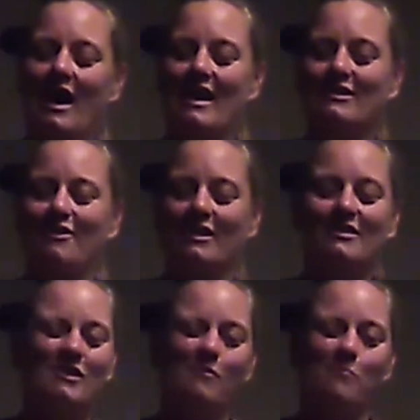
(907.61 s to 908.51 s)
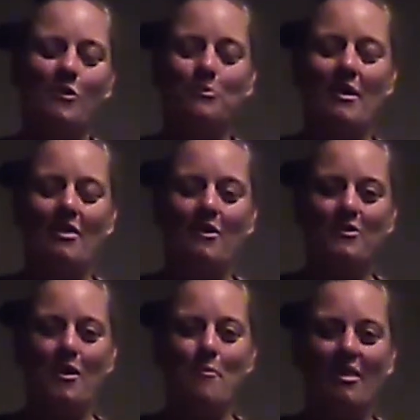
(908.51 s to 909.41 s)
get dirty, so most of my clothes
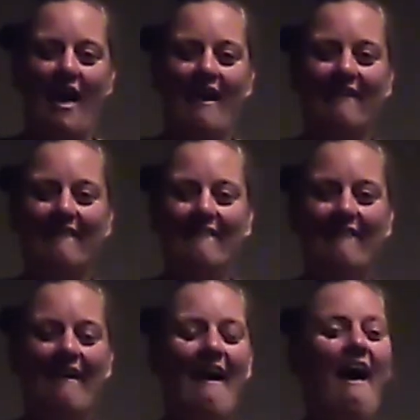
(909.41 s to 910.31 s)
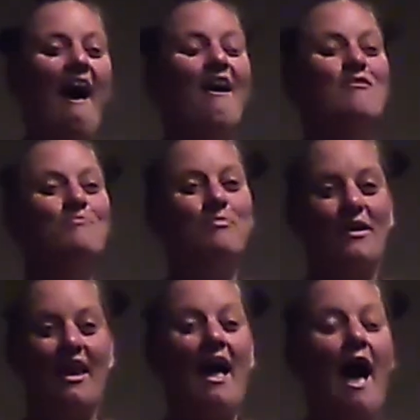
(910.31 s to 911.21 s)
are black.
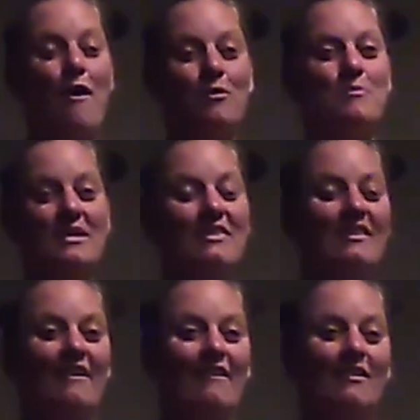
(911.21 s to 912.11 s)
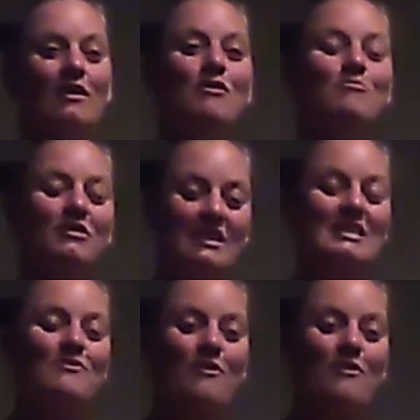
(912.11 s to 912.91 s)
But I will be there. Please